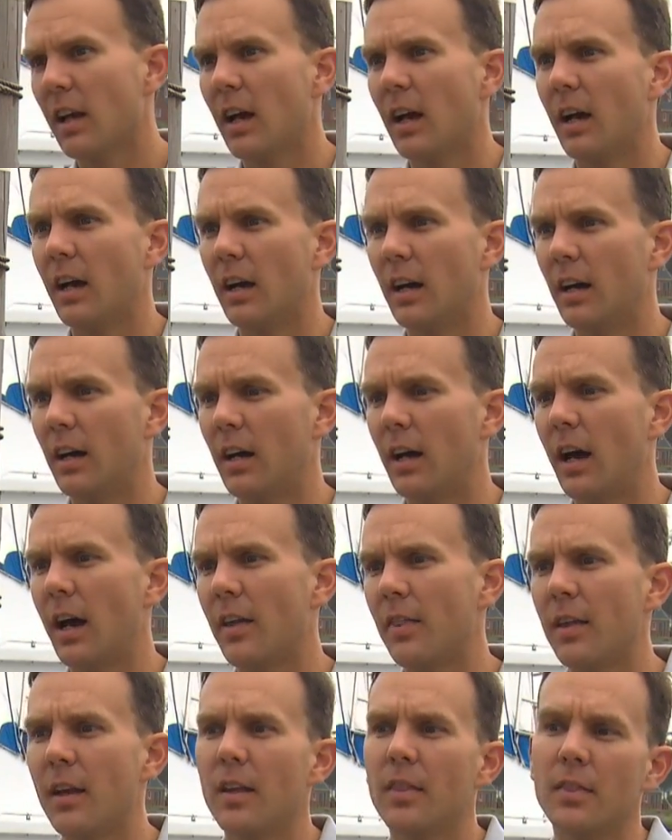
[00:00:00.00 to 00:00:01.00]

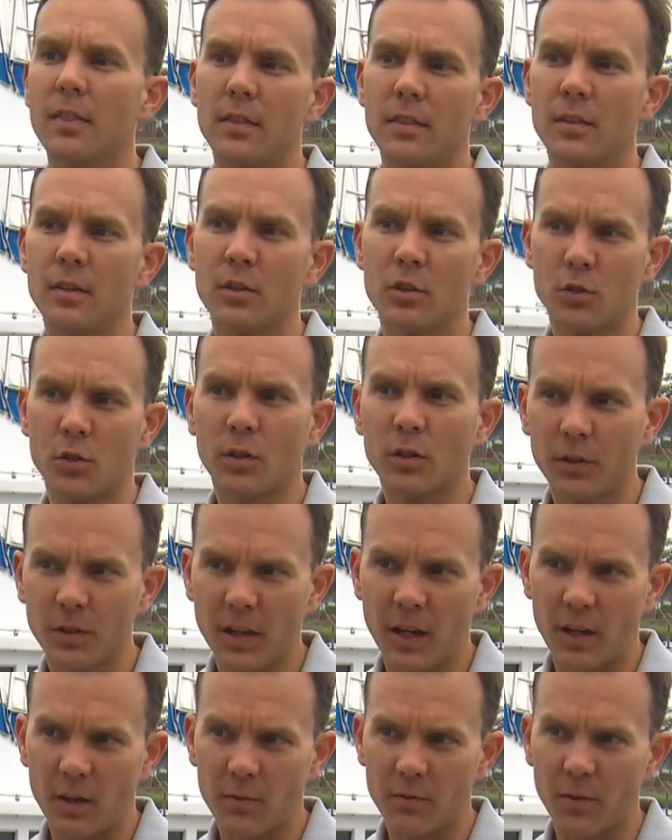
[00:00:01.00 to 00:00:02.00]
And then there's
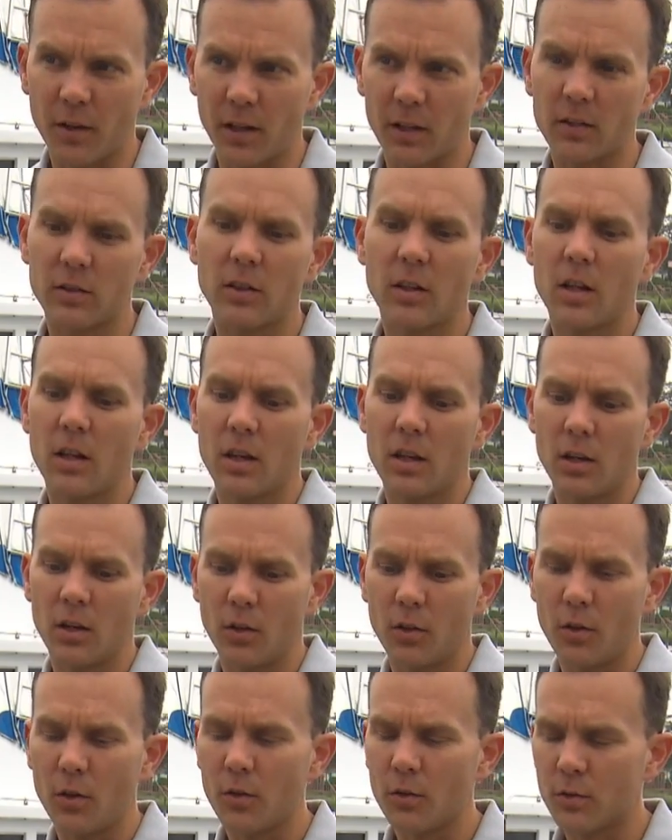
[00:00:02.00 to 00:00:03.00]
trickle-down effects.
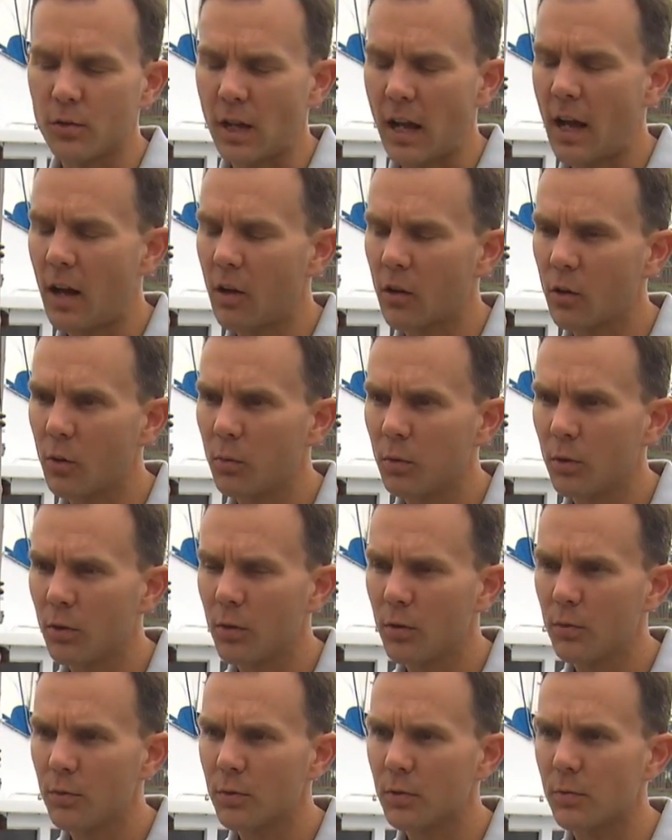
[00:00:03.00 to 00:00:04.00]
Those algal
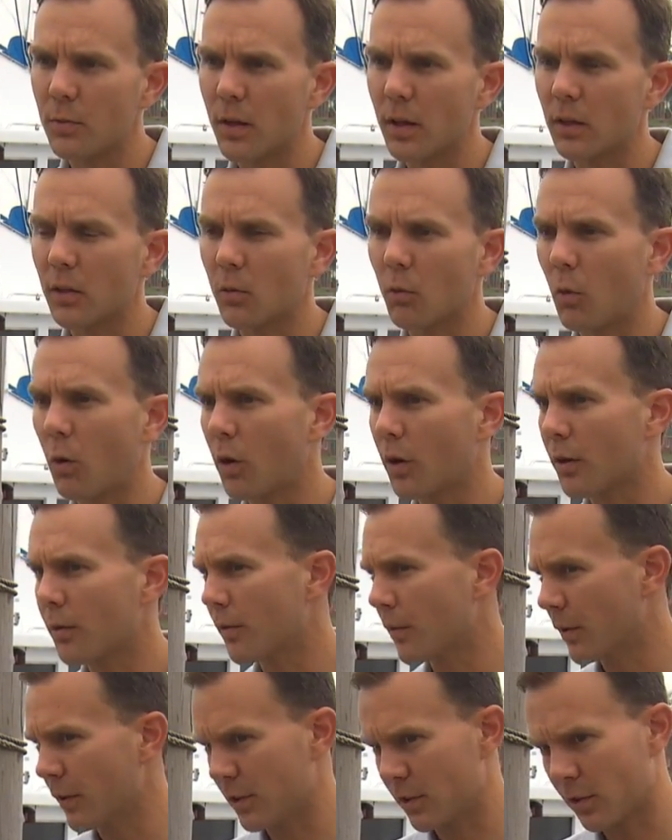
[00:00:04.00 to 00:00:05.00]
blooms make the water
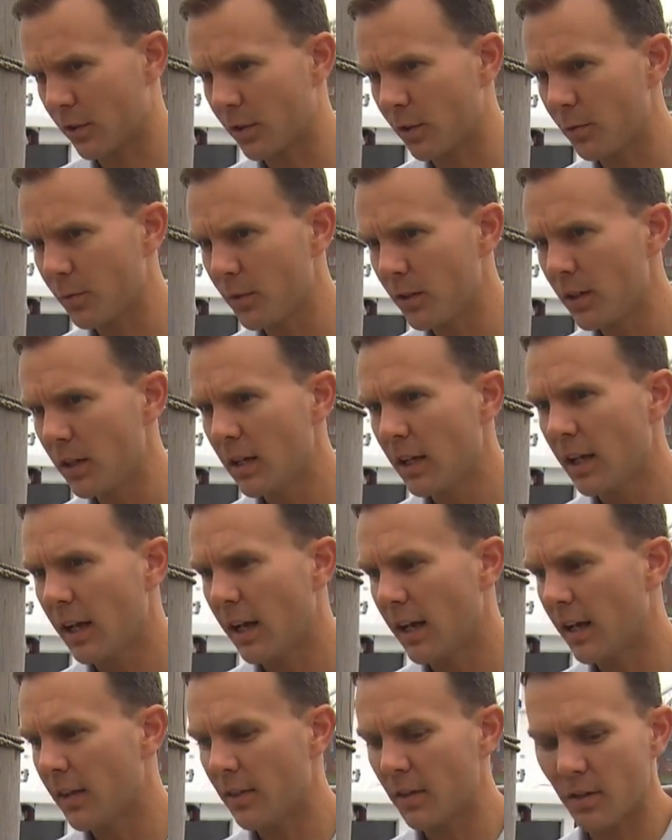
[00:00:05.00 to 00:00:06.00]
very turbid,
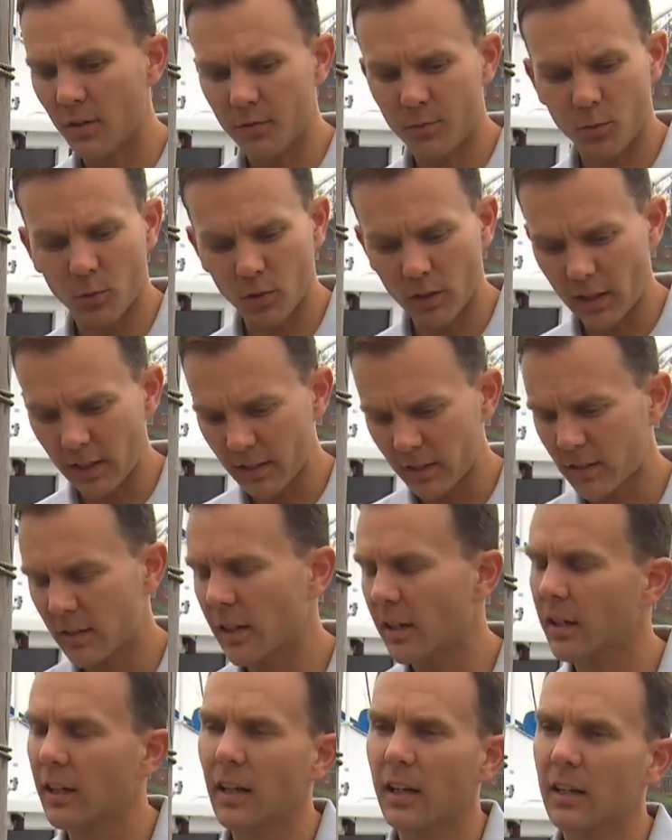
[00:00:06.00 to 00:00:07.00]
and therefore light's
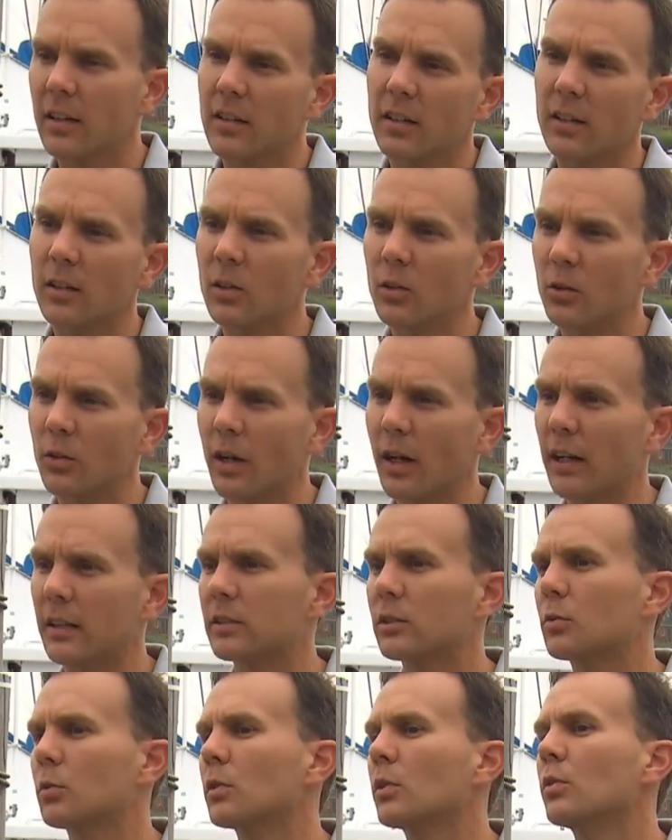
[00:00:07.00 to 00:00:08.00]
not getting to eelgrass,
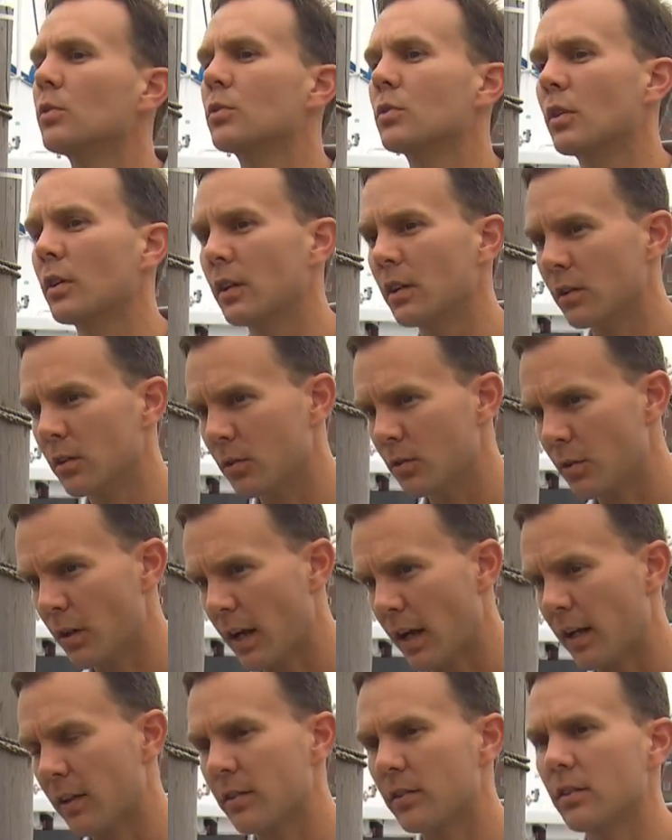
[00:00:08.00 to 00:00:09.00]
so we lose our
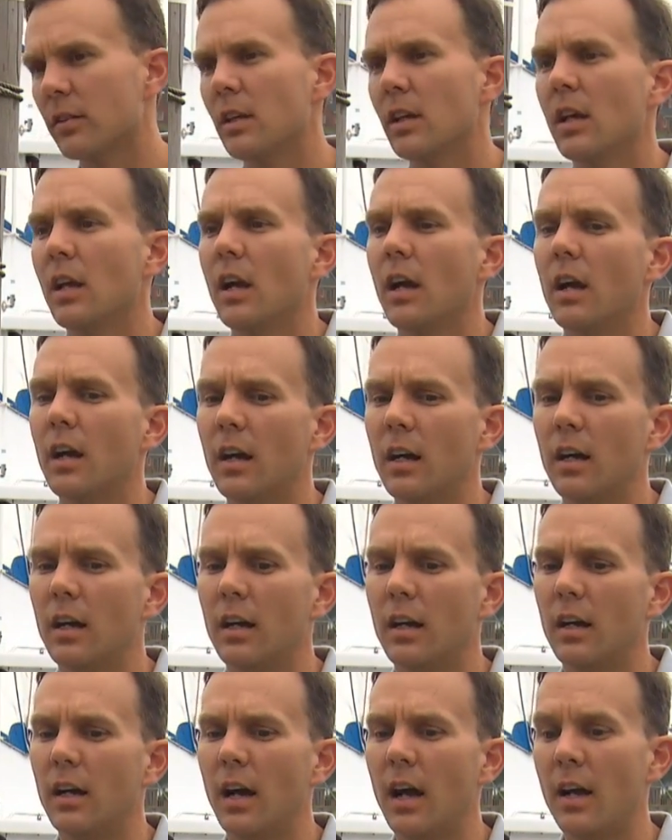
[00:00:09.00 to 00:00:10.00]
eelgrass.
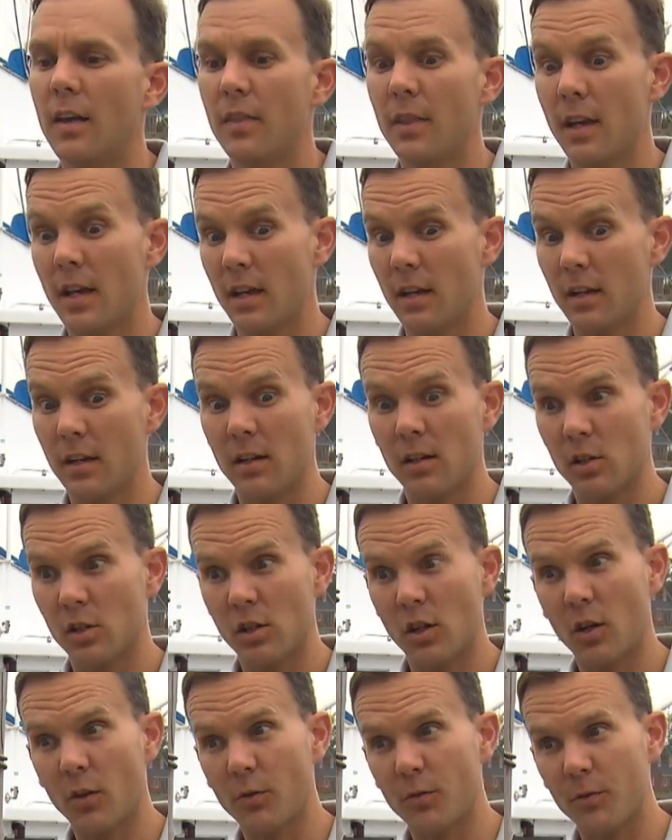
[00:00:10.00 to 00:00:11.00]
And then
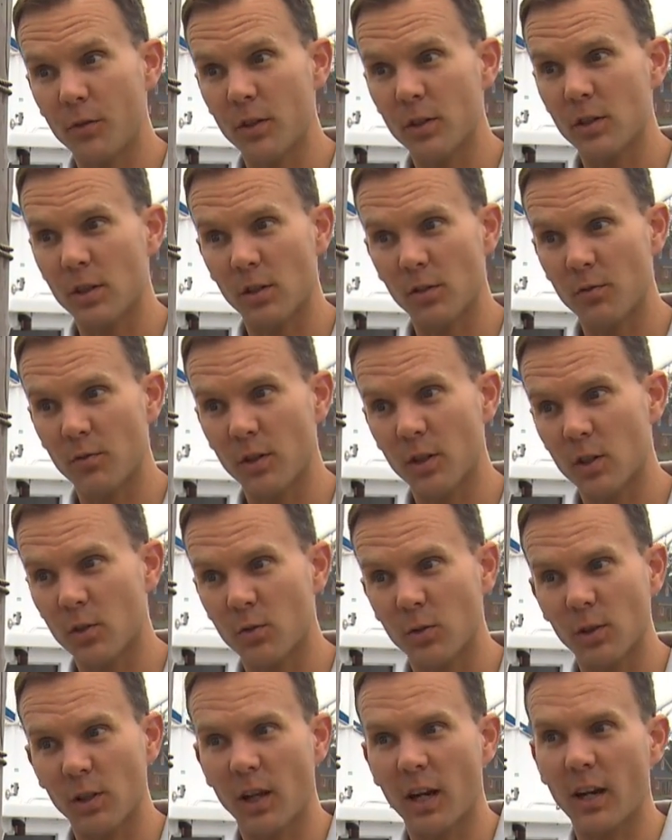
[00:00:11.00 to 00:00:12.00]
shellfish and fish
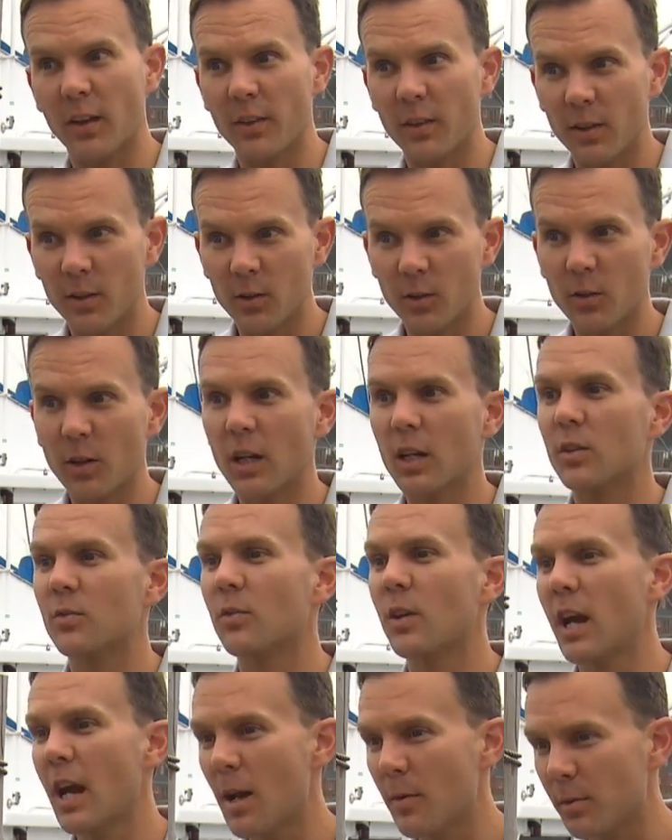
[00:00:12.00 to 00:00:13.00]
rely on the eelgrass
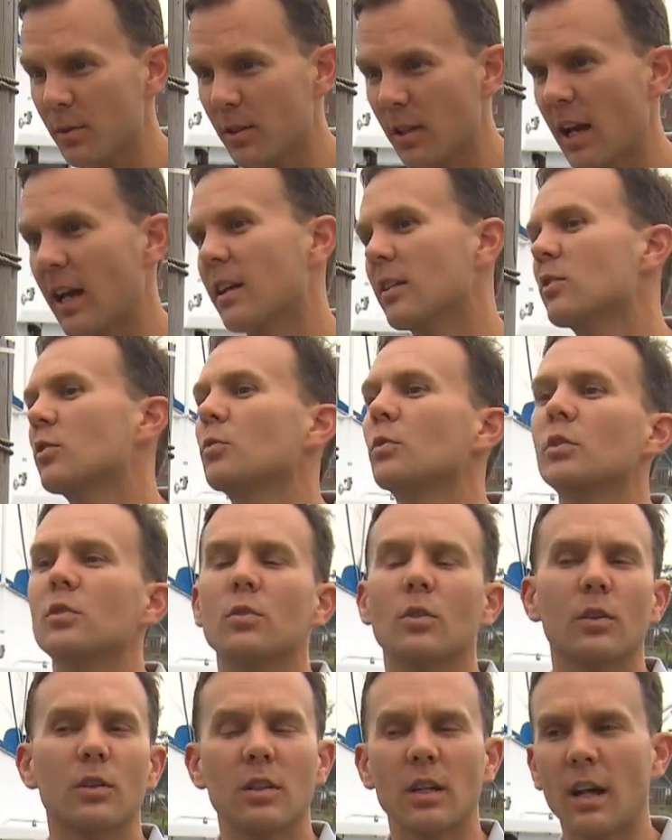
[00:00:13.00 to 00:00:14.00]
for habitat, so we
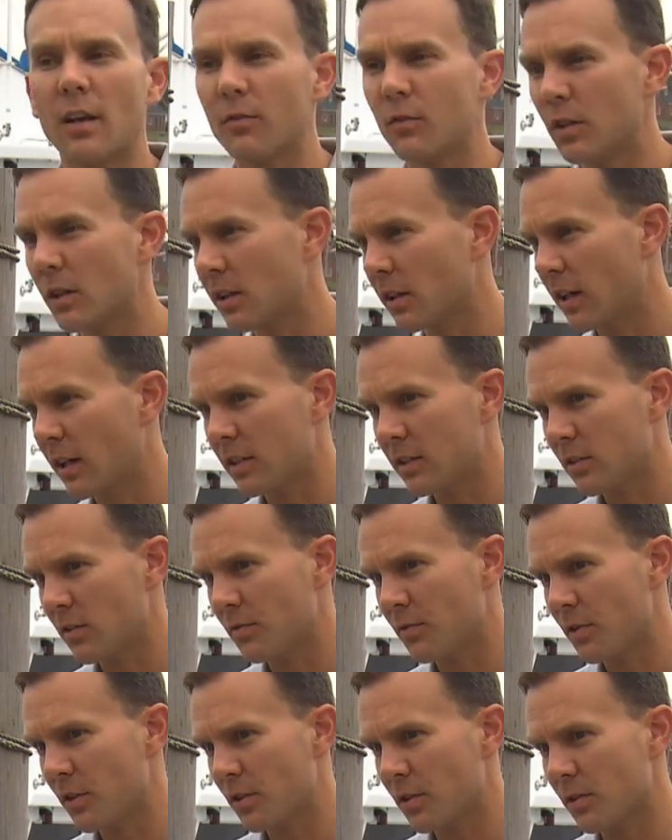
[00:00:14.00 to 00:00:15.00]
start to have declines in
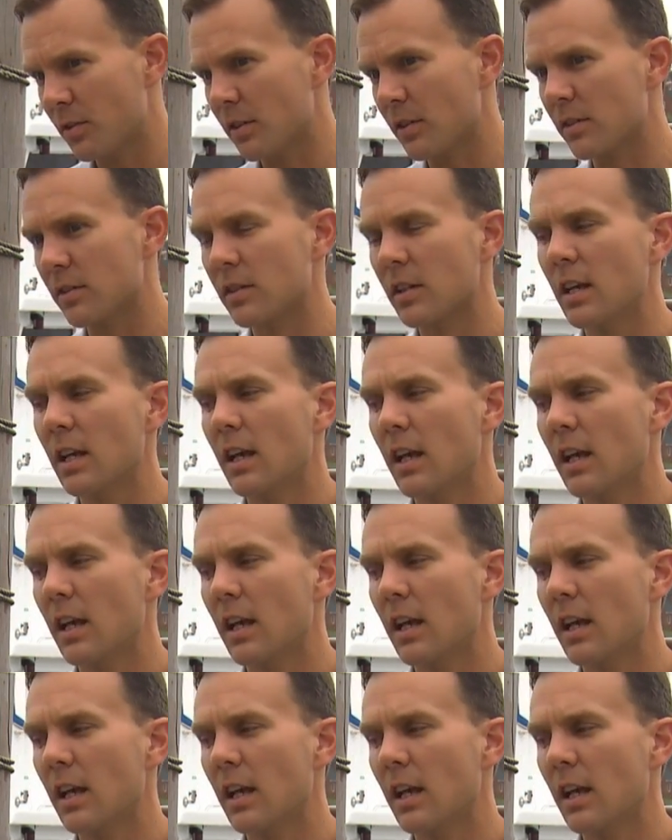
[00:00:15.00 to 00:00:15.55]
fisheries.